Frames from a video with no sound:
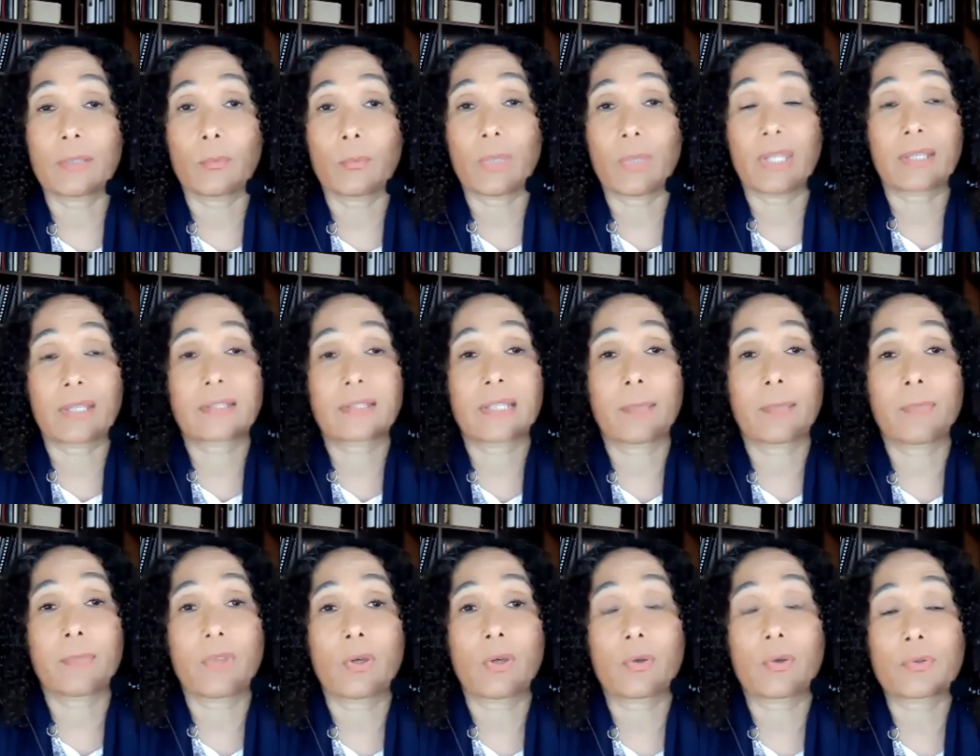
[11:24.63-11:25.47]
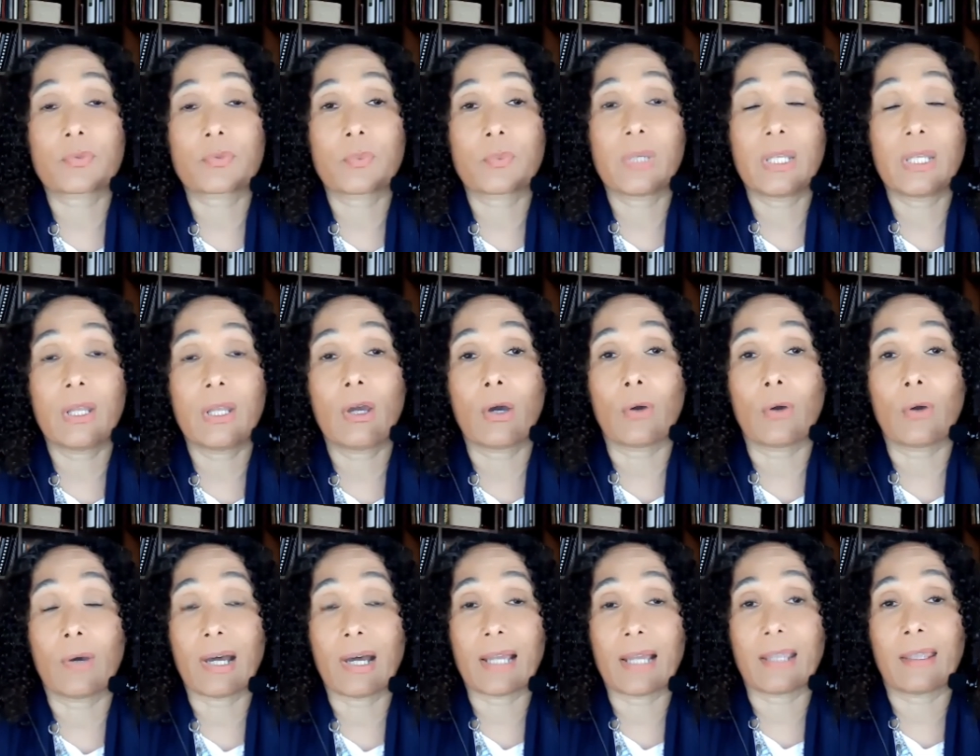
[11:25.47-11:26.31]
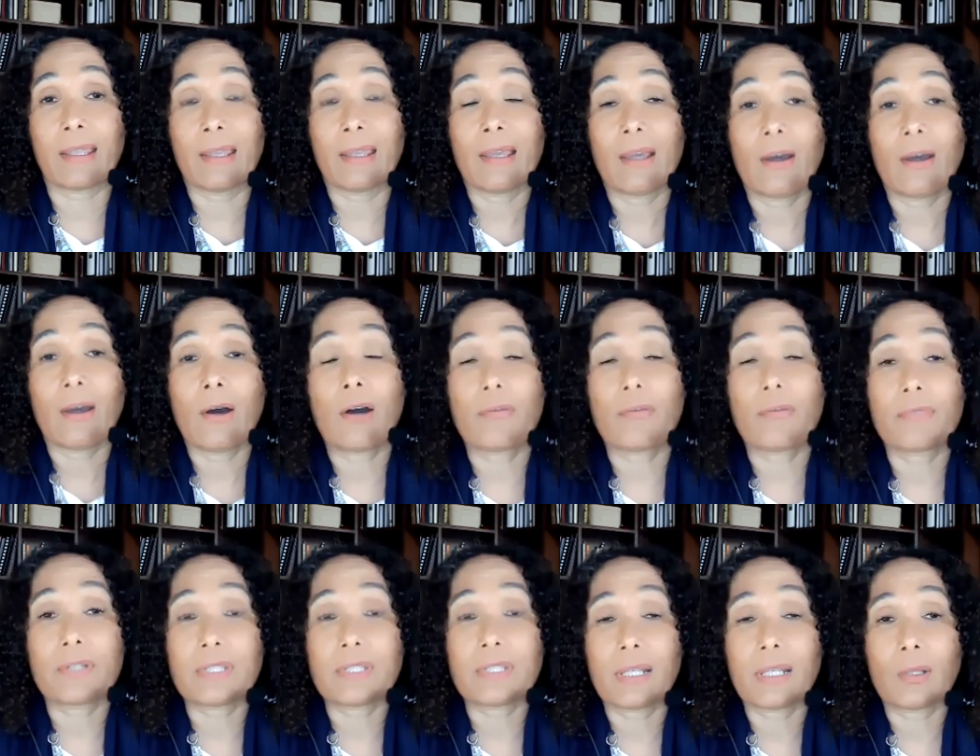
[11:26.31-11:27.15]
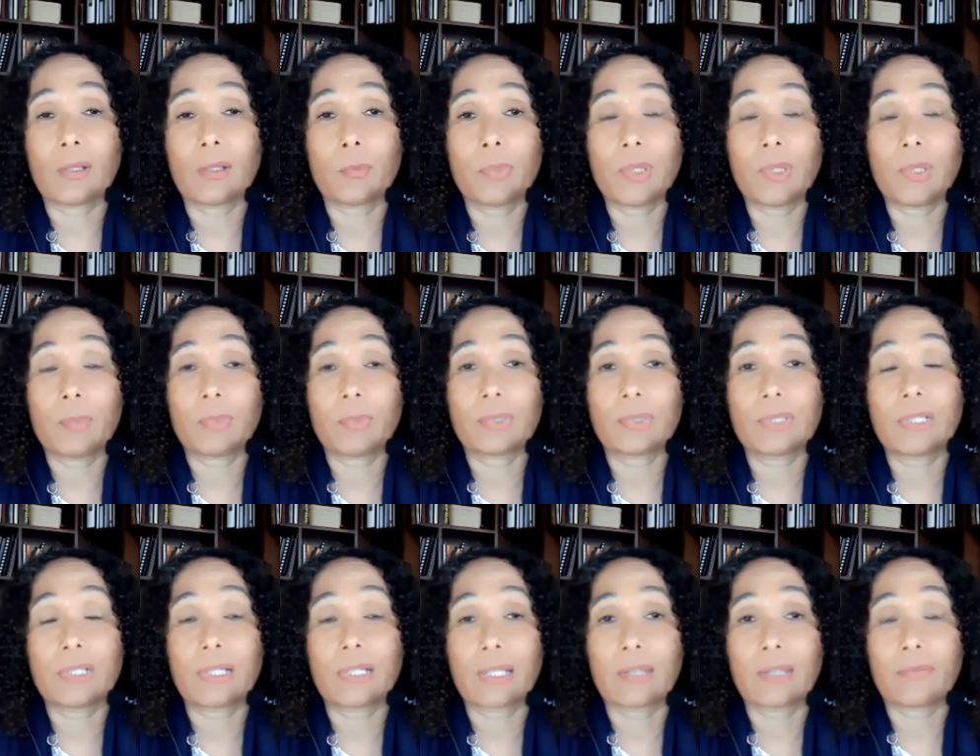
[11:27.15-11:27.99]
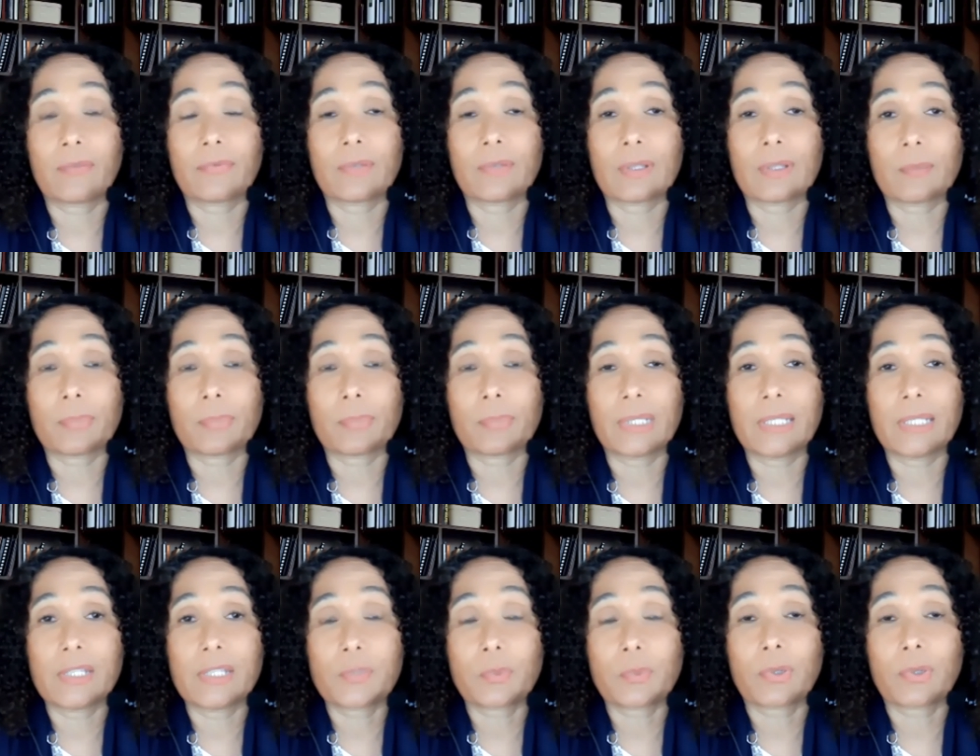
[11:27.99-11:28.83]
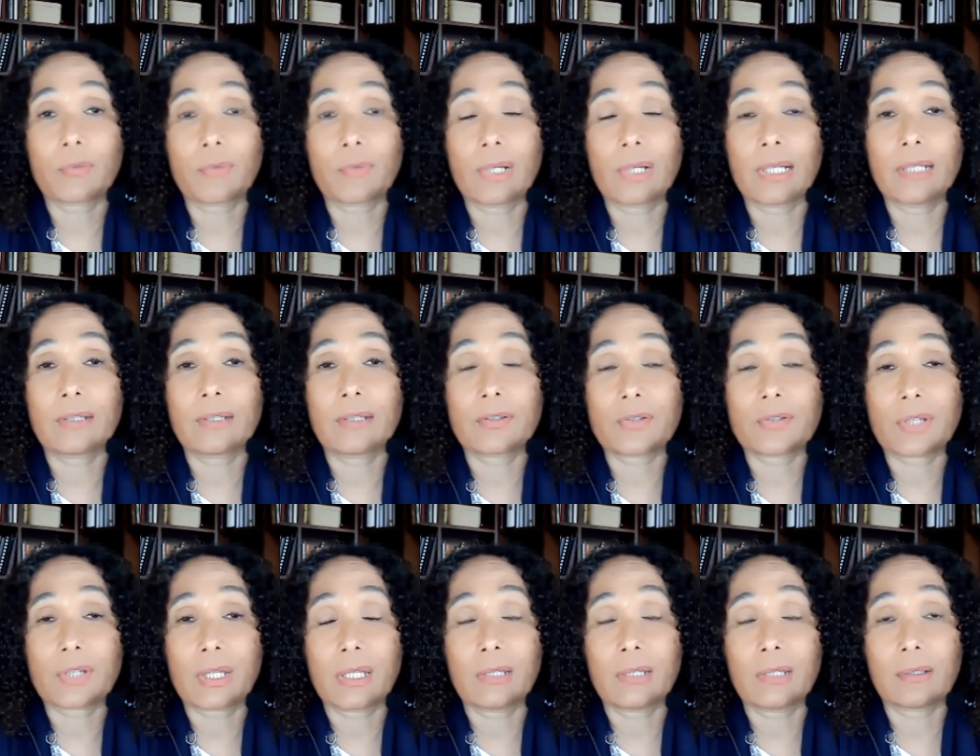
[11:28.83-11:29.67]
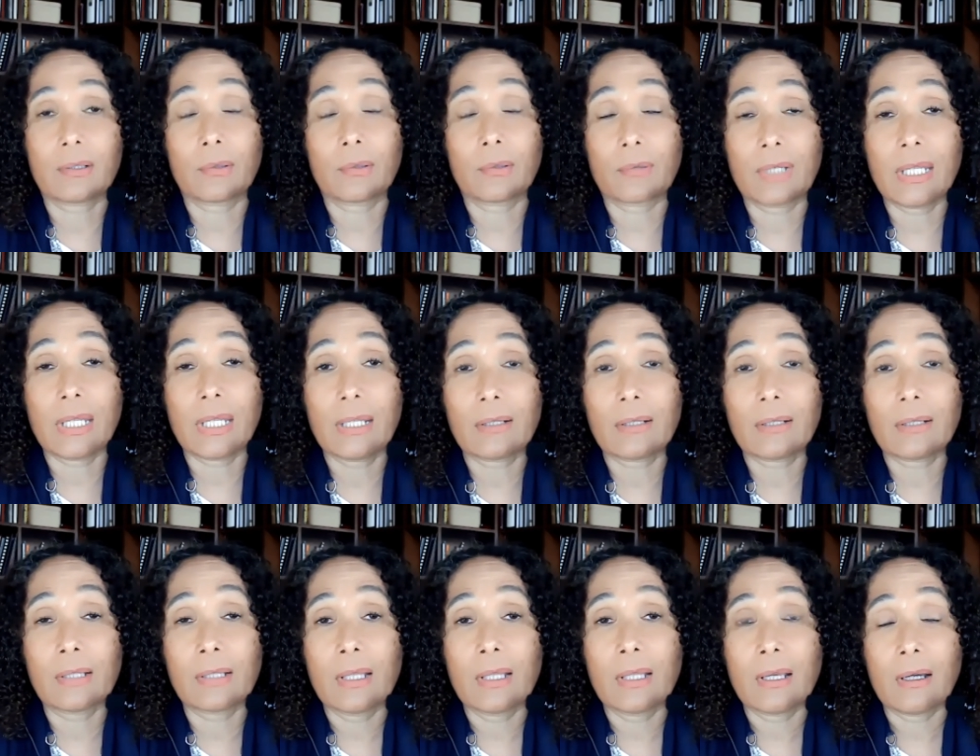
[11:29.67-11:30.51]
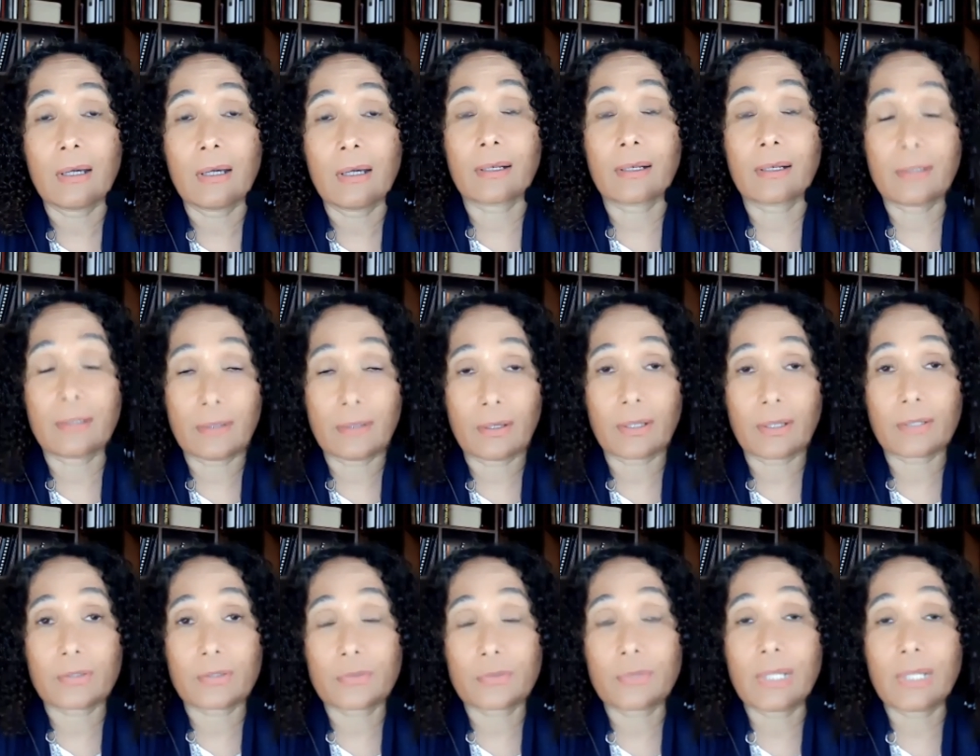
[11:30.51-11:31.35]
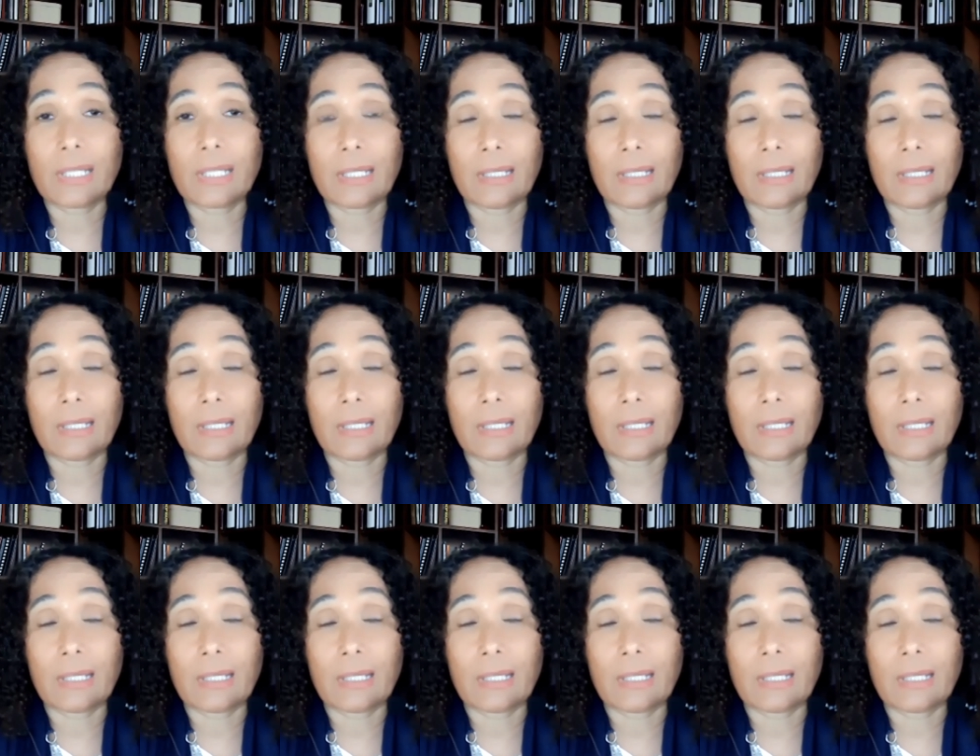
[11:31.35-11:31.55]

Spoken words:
We accept those we know. I often tell people, look, if police were to run into Shaquille O'Neal on a dark street